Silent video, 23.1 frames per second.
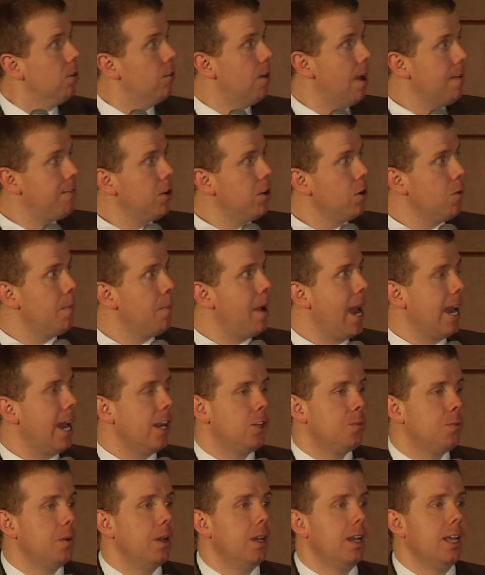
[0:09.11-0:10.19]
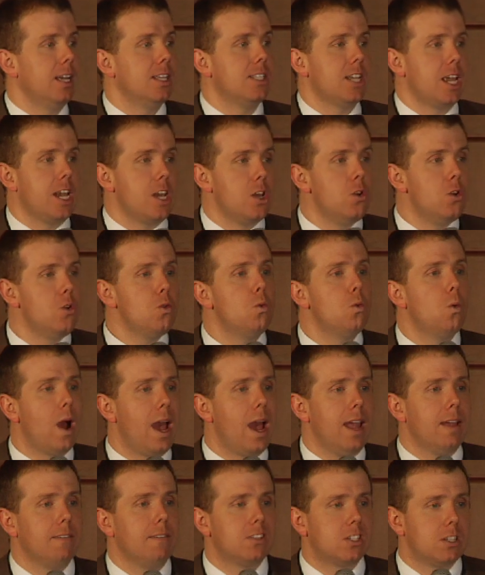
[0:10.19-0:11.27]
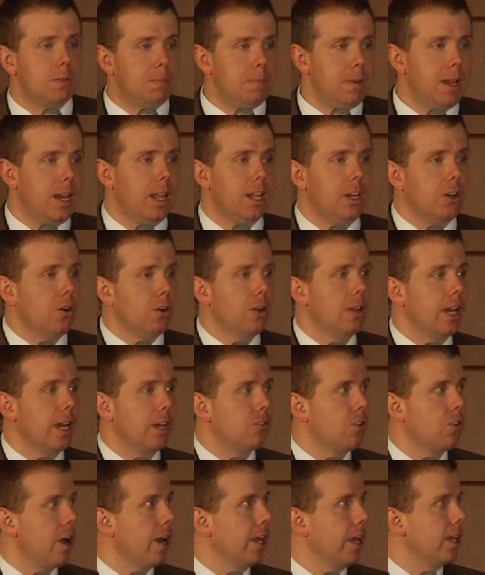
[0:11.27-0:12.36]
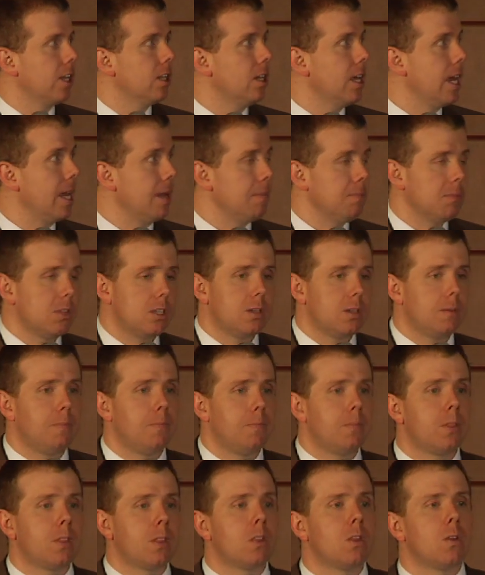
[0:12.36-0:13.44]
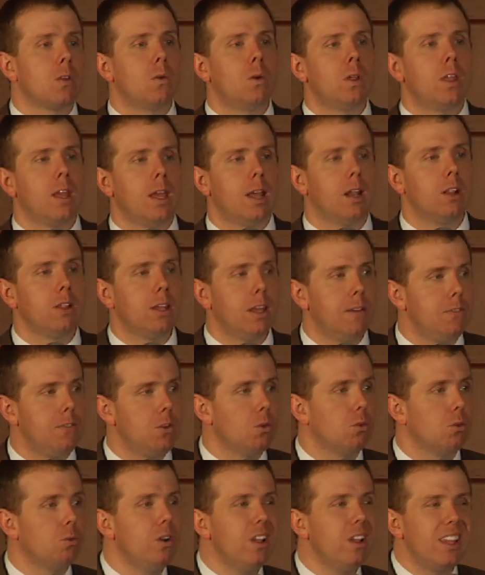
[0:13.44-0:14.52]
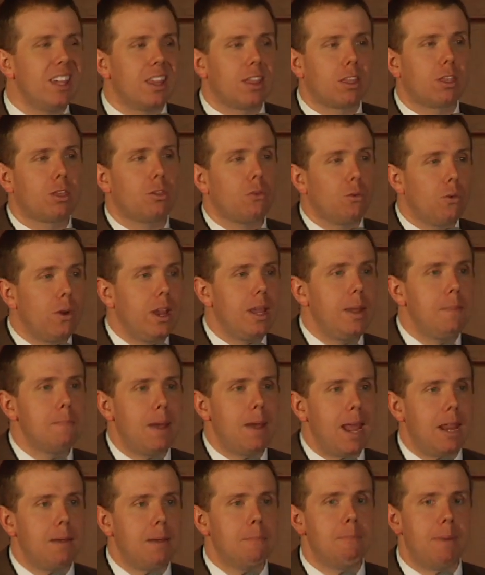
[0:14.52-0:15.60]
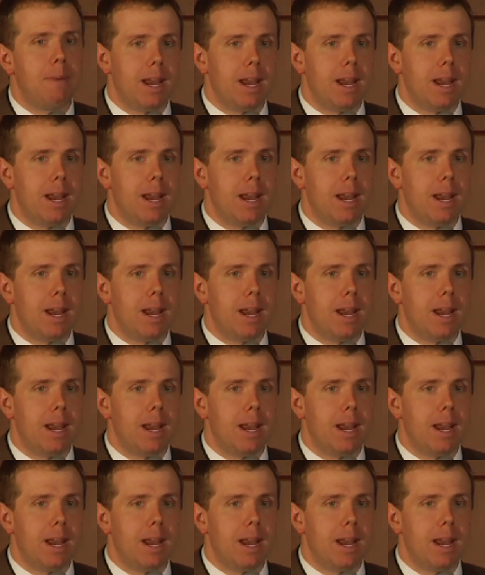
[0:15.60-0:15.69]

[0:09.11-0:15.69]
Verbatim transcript: Revenue management is a new way of submitting your electronic claims. It'll give you really three main